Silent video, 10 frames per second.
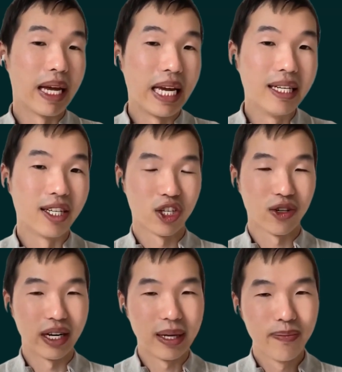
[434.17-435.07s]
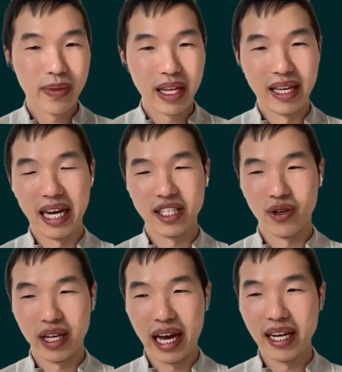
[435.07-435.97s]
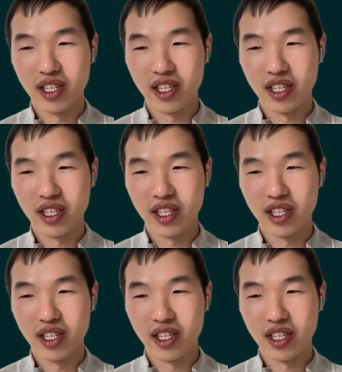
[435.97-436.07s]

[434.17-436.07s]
industry, and that's okay.